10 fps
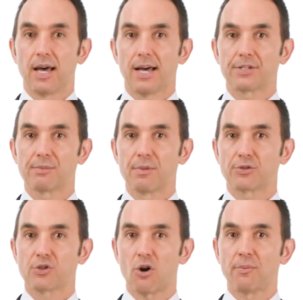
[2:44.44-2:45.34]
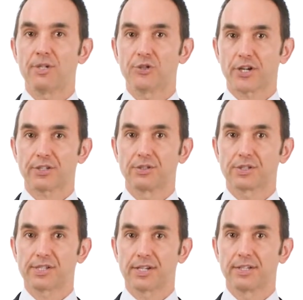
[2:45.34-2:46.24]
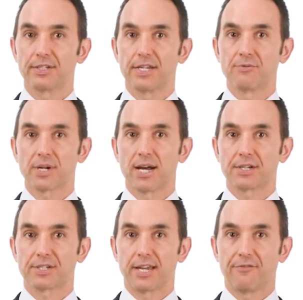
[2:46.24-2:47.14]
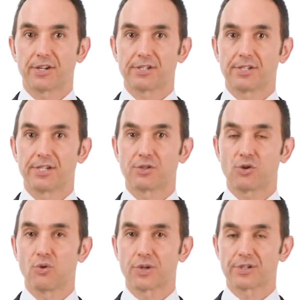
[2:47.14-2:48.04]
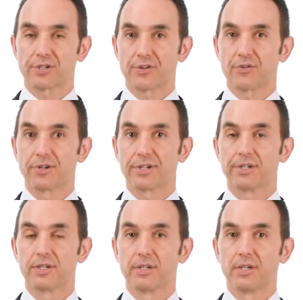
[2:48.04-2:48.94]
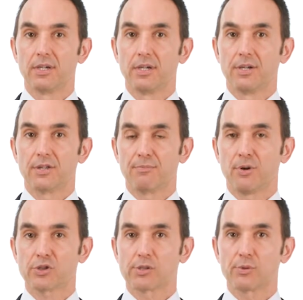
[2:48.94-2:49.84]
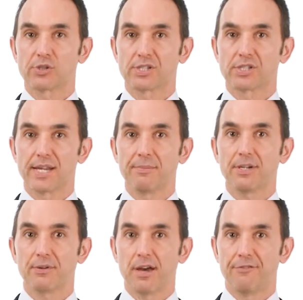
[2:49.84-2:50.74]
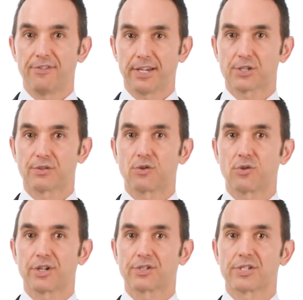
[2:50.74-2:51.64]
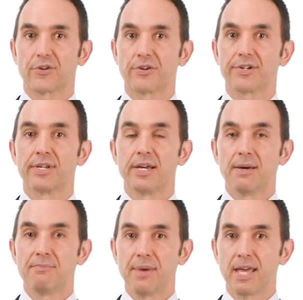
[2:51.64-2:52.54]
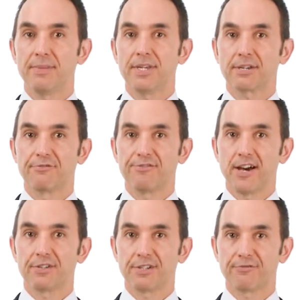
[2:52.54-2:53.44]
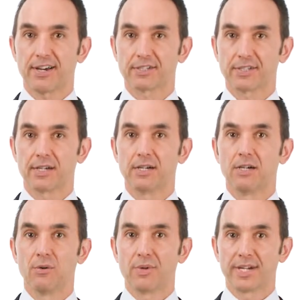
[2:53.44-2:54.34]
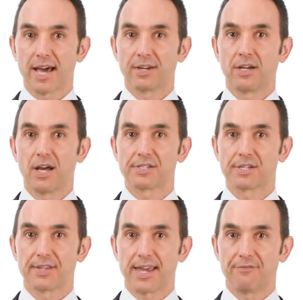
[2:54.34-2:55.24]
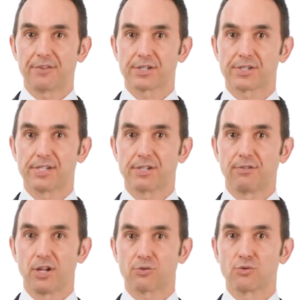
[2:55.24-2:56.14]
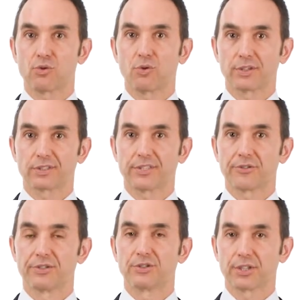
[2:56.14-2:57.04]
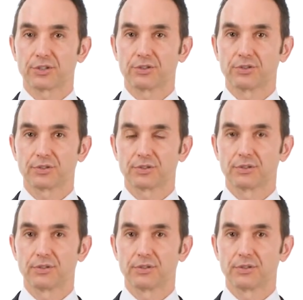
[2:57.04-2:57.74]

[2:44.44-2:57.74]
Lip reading: As the most common injectant studied in regard to efficacy is corticosteroid, the possible systemic effects of corticosteroid may be a confounding factor when analysing the efficacy of local corticosteroid injections.